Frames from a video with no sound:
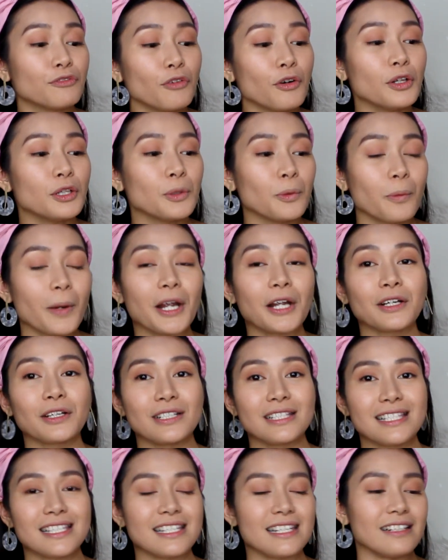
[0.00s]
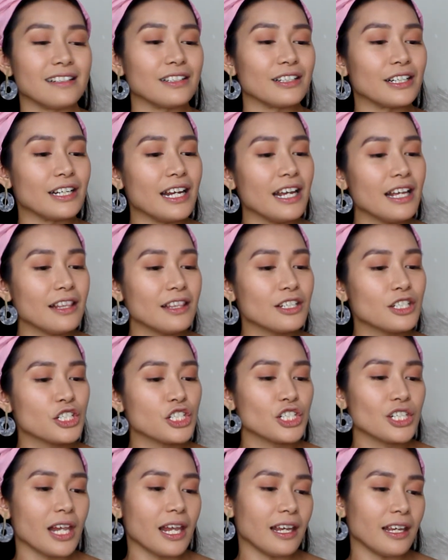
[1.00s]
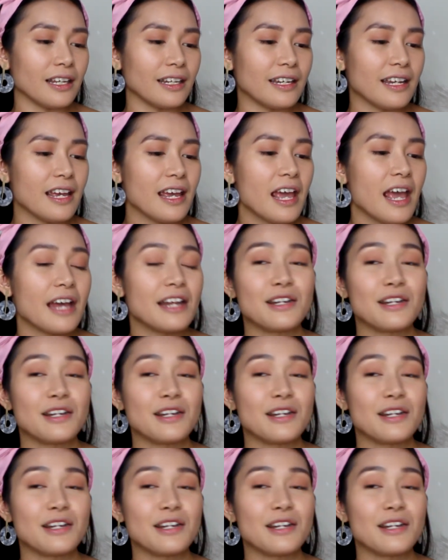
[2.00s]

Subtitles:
Full Wear Concealer in the shade